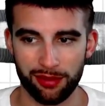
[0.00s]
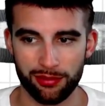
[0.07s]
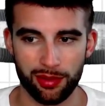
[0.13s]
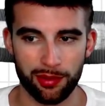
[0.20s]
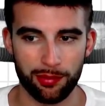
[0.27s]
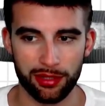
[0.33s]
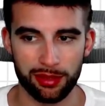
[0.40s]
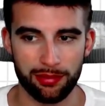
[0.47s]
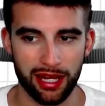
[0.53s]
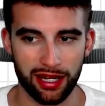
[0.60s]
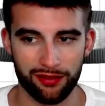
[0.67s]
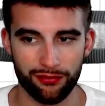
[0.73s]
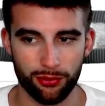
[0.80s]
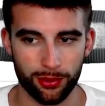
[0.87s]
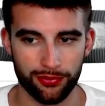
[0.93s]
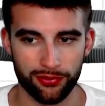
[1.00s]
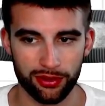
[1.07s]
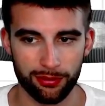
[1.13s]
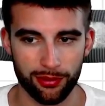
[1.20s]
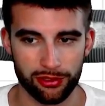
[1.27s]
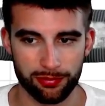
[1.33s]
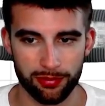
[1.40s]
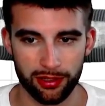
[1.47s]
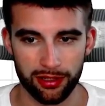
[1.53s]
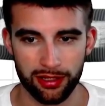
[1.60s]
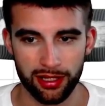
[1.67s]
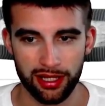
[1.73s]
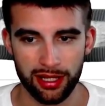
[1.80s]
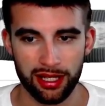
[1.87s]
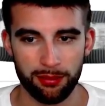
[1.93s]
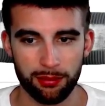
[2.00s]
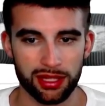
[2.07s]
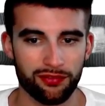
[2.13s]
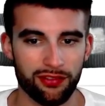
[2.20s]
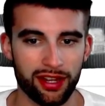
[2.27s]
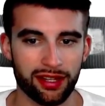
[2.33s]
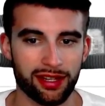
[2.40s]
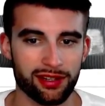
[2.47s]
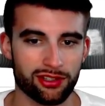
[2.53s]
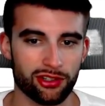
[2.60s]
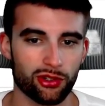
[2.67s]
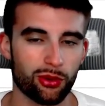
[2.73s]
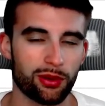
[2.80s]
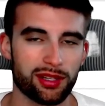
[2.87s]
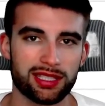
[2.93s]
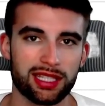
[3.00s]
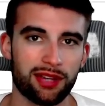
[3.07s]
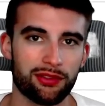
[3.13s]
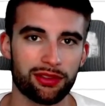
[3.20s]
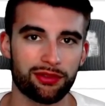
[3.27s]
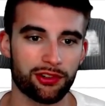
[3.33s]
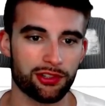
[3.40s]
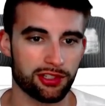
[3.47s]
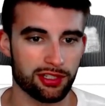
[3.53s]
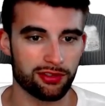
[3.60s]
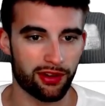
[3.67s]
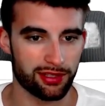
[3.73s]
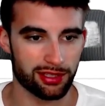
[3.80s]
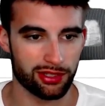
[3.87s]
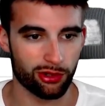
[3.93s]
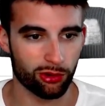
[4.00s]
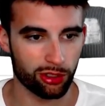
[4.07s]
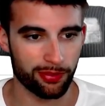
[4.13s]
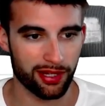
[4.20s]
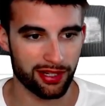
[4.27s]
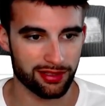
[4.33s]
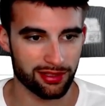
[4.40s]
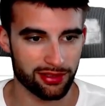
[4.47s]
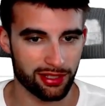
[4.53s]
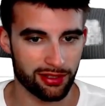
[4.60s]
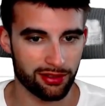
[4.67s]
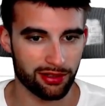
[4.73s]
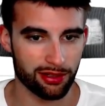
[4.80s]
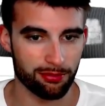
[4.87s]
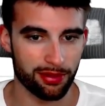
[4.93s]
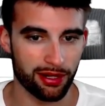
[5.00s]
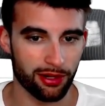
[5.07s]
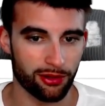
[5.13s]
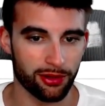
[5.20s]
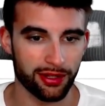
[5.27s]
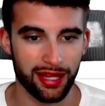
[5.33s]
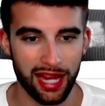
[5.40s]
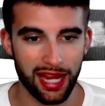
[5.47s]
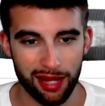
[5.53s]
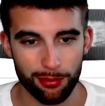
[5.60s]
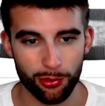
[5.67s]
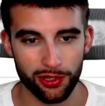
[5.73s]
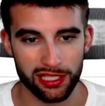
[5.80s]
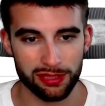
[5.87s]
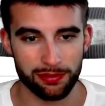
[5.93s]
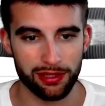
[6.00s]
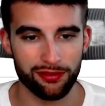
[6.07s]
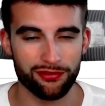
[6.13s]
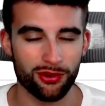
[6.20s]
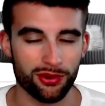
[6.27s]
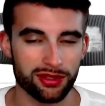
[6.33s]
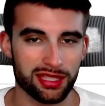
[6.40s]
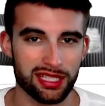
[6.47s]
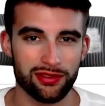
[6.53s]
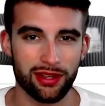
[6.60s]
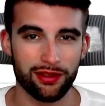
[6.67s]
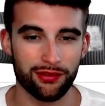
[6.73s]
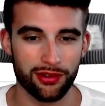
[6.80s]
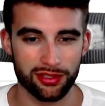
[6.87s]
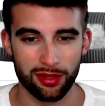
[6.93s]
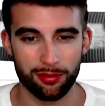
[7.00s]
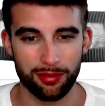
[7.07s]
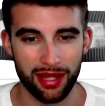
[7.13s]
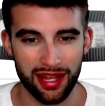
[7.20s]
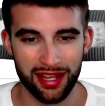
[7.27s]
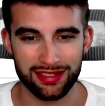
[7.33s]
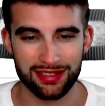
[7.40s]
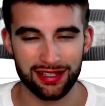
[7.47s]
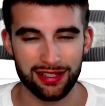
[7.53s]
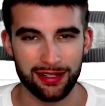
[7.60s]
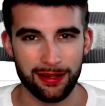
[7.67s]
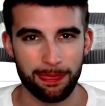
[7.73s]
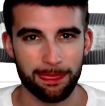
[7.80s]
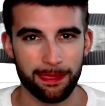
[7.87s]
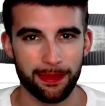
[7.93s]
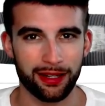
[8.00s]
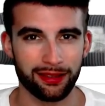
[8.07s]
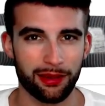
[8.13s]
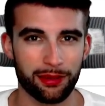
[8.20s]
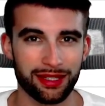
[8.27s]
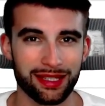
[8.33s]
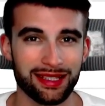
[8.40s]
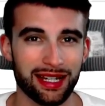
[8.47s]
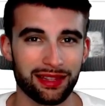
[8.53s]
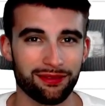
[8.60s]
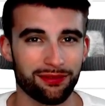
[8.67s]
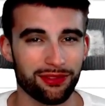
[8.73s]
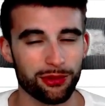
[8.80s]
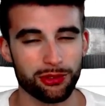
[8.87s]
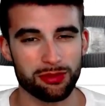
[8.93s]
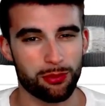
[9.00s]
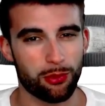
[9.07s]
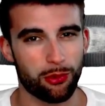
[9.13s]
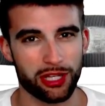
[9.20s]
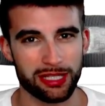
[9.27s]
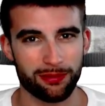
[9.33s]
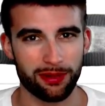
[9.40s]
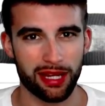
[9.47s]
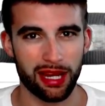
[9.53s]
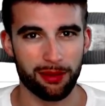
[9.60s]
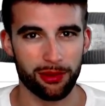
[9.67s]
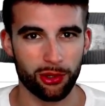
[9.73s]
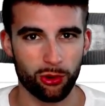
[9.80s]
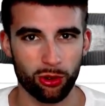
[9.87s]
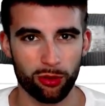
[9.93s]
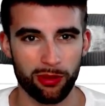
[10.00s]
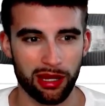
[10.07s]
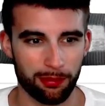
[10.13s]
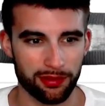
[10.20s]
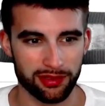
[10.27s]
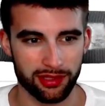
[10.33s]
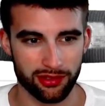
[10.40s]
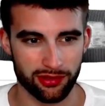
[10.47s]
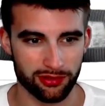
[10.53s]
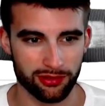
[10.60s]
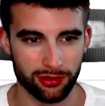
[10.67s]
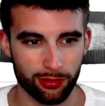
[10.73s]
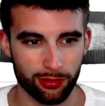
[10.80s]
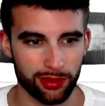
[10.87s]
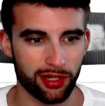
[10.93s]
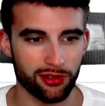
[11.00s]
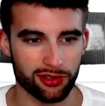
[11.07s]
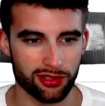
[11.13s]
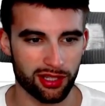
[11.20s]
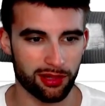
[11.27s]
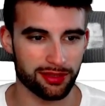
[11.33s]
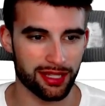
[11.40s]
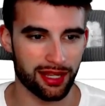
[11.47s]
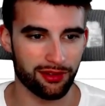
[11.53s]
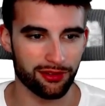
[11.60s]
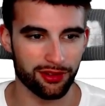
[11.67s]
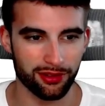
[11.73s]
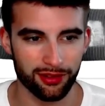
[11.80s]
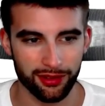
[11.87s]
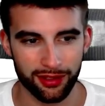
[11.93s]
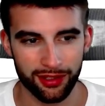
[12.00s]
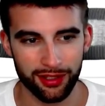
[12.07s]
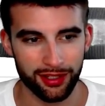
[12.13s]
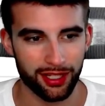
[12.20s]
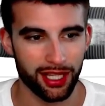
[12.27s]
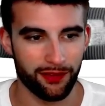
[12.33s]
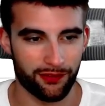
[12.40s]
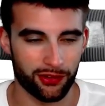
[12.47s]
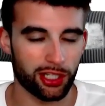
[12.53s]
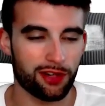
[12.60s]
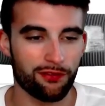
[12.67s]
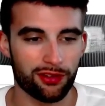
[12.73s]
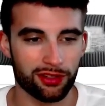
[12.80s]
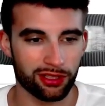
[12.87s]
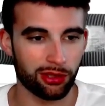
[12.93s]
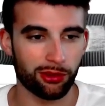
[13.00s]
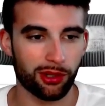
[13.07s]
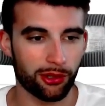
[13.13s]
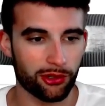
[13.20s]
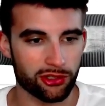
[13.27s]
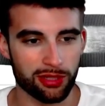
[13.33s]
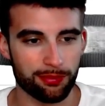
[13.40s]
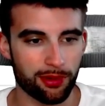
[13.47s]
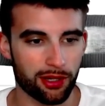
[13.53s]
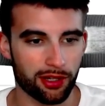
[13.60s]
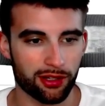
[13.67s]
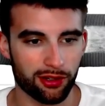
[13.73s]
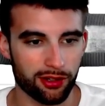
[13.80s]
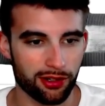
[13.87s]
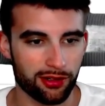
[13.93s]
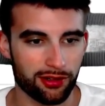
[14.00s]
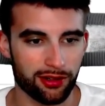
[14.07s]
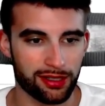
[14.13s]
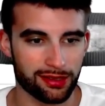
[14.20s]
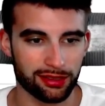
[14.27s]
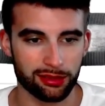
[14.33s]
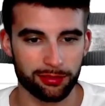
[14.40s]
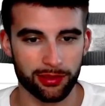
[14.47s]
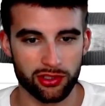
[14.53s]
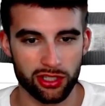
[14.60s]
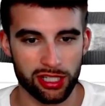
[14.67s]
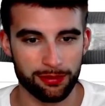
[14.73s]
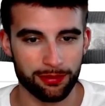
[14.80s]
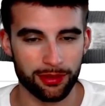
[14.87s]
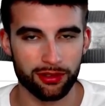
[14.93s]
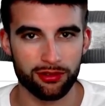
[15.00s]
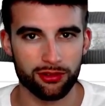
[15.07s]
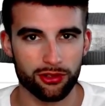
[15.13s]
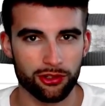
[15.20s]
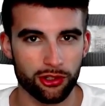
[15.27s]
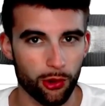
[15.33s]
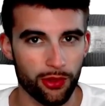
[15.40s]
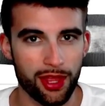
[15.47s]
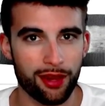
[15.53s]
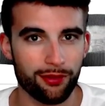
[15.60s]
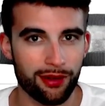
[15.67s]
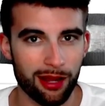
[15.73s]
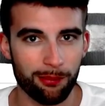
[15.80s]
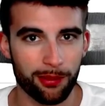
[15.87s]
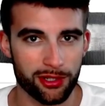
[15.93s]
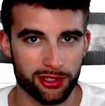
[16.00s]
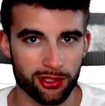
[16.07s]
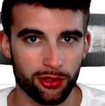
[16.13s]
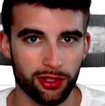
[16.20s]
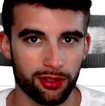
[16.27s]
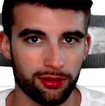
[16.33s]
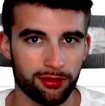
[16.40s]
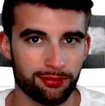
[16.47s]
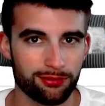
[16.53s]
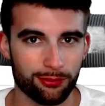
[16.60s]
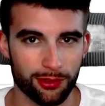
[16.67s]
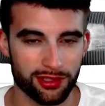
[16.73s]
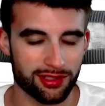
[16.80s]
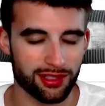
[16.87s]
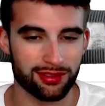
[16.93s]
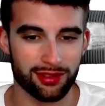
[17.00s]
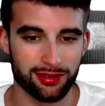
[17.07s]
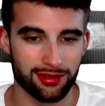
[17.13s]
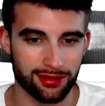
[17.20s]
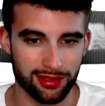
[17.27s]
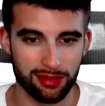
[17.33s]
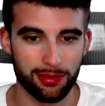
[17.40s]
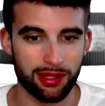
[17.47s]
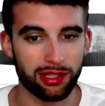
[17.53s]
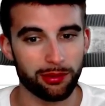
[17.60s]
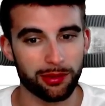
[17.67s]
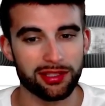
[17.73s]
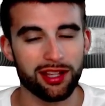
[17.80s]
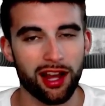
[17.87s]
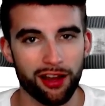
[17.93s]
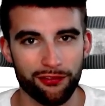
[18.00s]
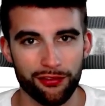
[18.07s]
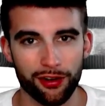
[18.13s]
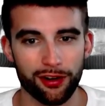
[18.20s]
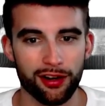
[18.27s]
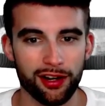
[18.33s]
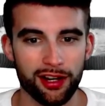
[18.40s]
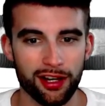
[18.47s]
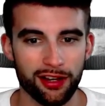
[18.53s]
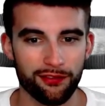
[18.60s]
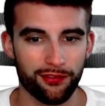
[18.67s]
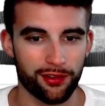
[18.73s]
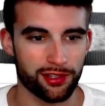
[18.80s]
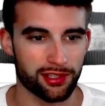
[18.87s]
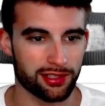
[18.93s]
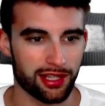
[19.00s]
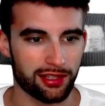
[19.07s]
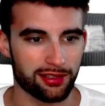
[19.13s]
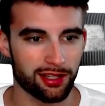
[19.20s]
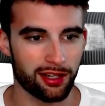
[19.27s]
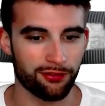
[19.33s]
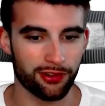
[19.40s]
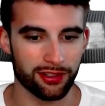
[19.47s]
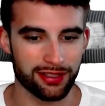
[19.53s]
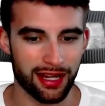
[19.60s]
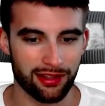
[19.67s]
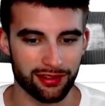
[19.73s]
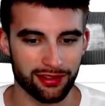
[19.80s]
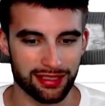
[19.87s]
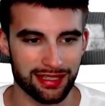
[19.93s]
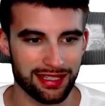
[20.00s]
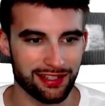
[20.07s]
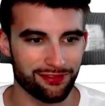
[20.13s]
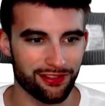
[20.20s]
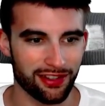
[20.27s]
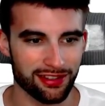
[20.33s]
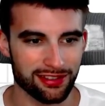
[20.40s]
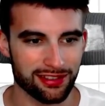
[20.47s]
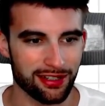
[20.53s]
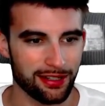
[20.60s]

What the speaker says: Should be pretty back and forth for the most part. But the Vikings are 27th versus fantasy quarterbacks this year compared to the Cowboys being 4th DVA versus the pass and allowing the 9th fewest points per game in the quarterback position. So all just comes down to, if you're looking for the lower ownership on Kirk and he's a little bit cheaper, go that route, but just know the resistance is going to be a little bit tougher versus that tougher Dallas defense.